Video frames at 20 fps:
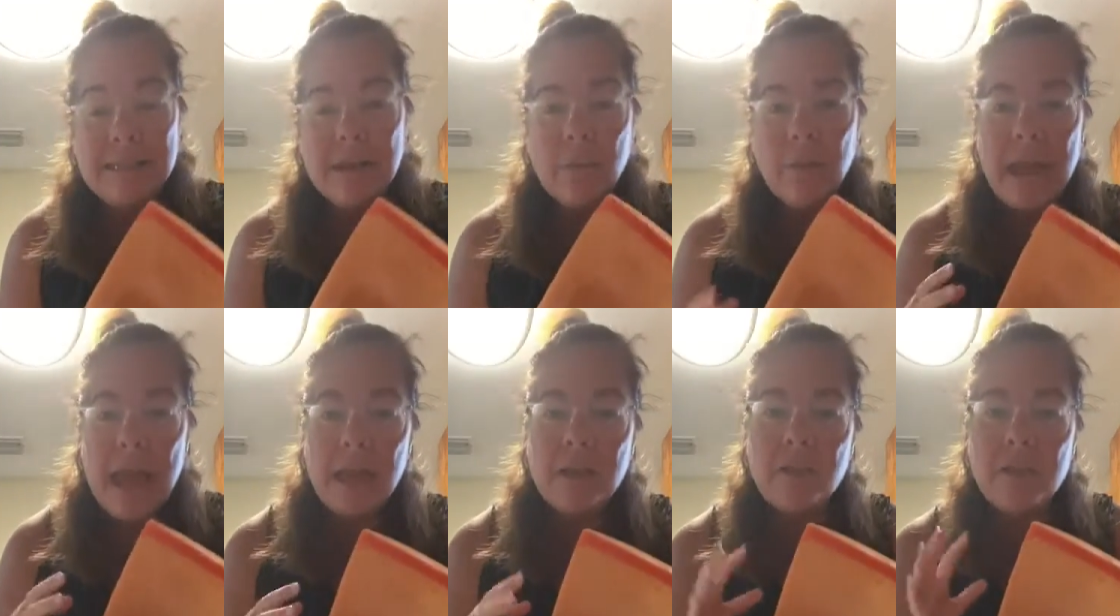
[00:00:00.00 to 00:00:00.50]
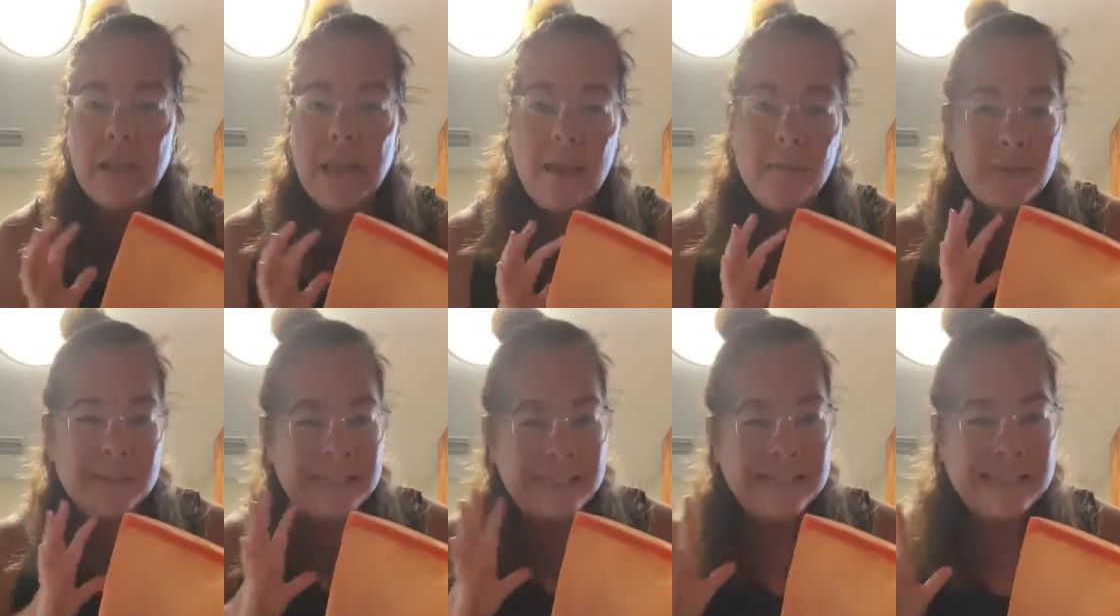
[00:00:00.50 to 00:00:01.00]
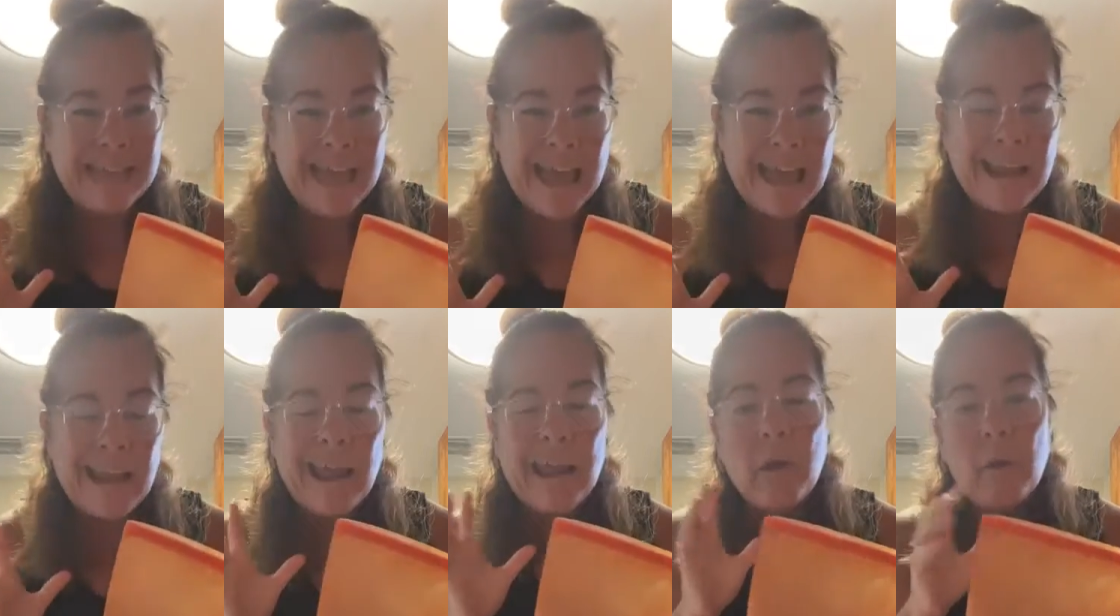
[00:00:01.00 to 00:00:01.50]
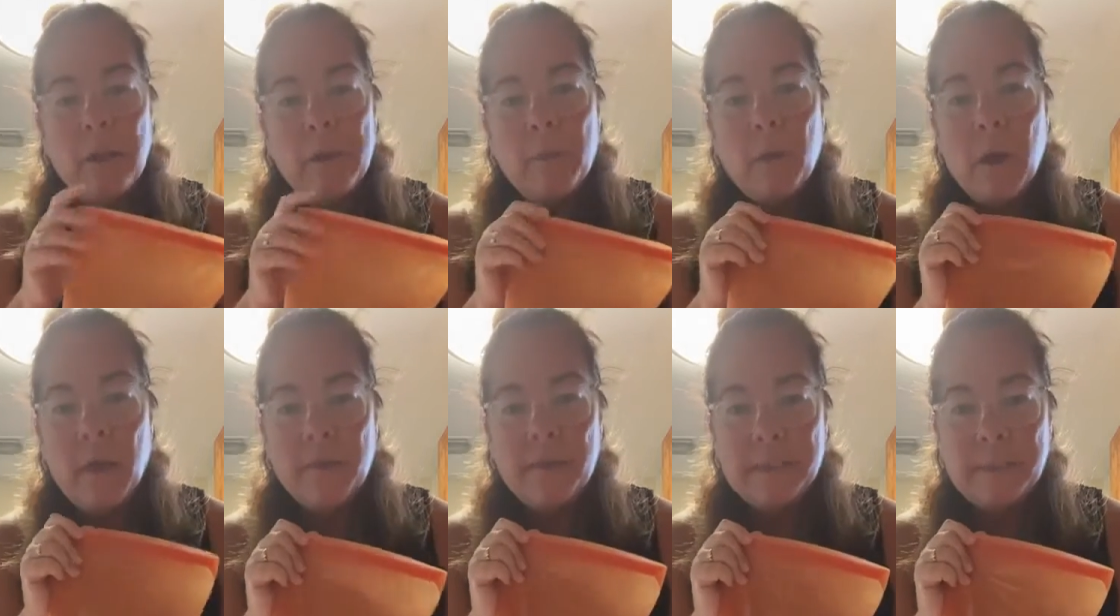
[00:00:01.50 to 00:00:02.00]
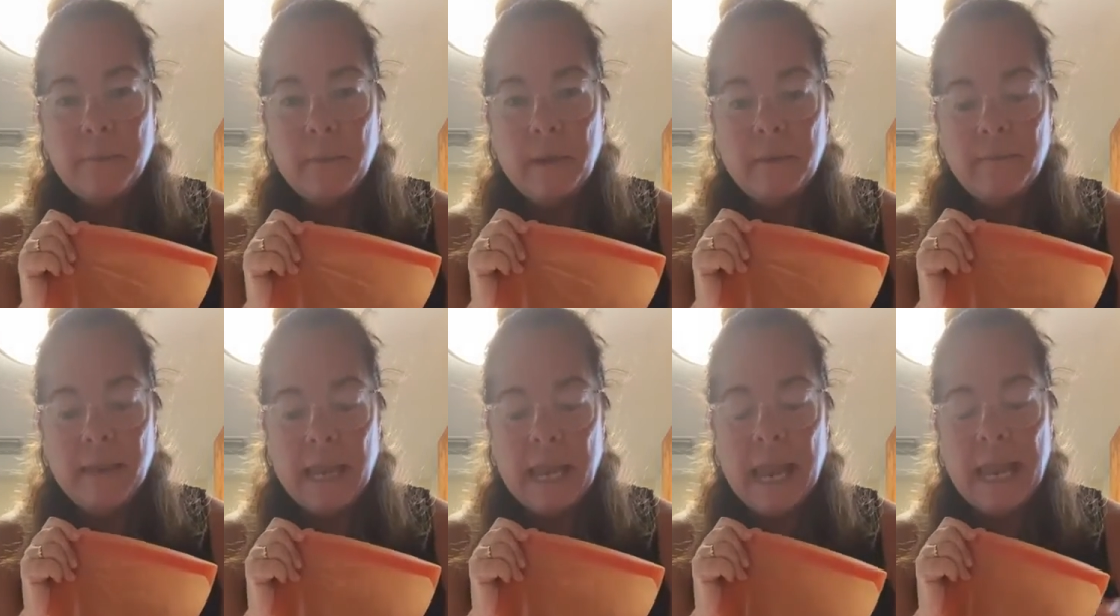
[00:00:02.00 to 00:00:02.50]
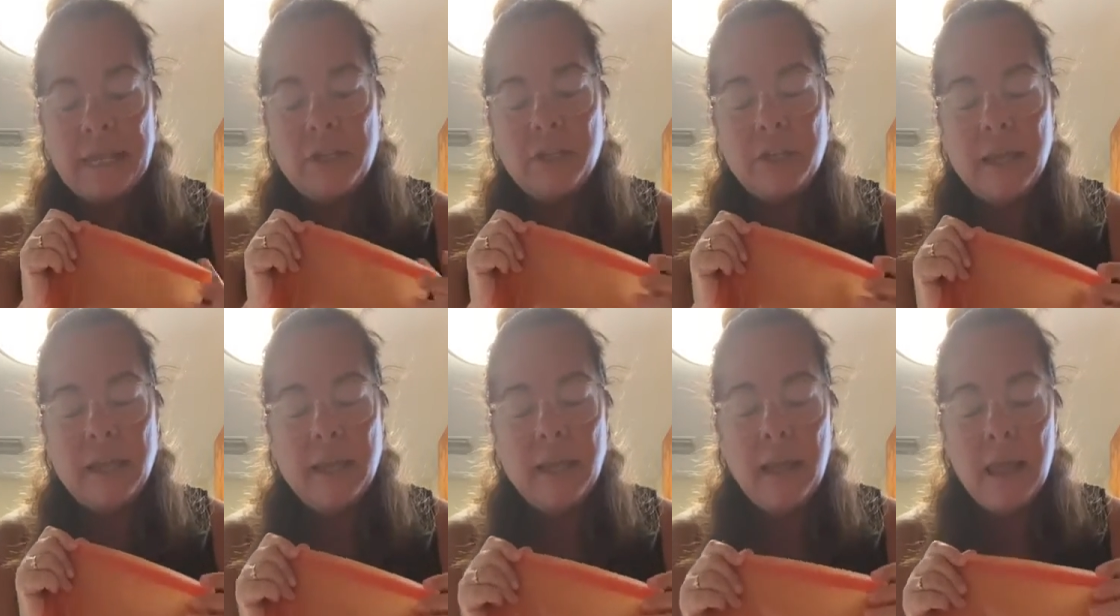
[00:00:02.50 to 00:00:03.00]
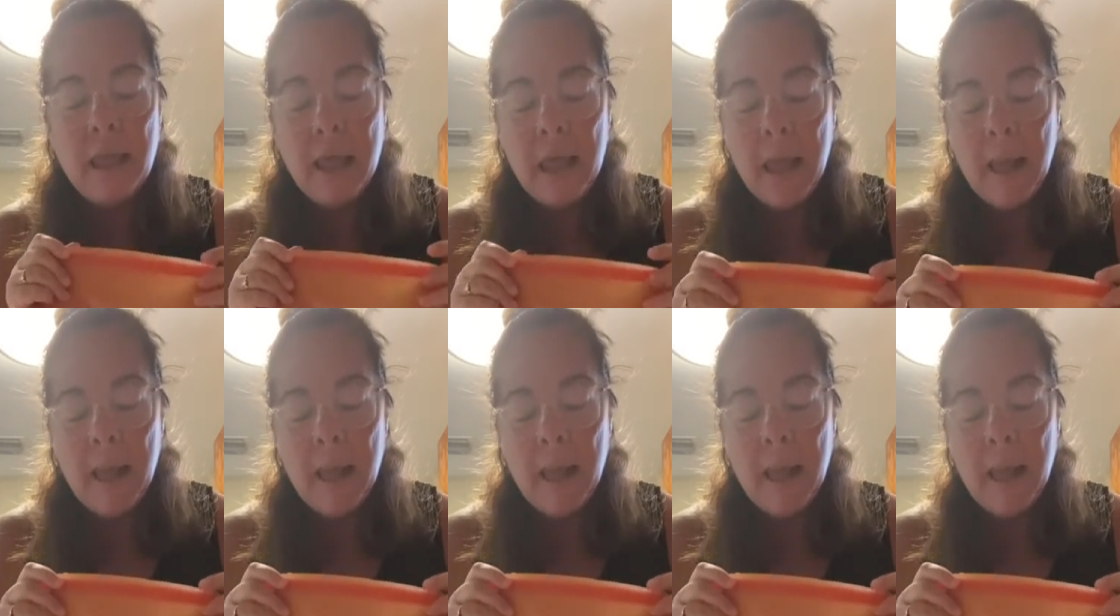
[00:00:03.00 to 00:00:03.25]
Now, we actually have a set. I only brought this one on vacation,